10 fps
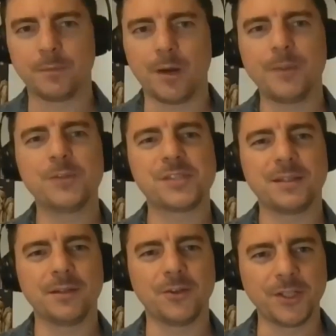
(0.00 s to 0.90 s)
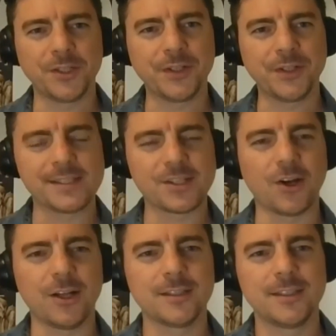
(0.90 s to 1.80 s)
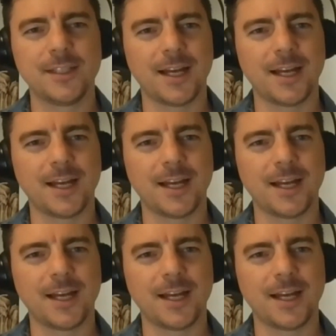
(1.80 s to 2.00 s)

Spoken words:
Bobby, you said earlier in this call,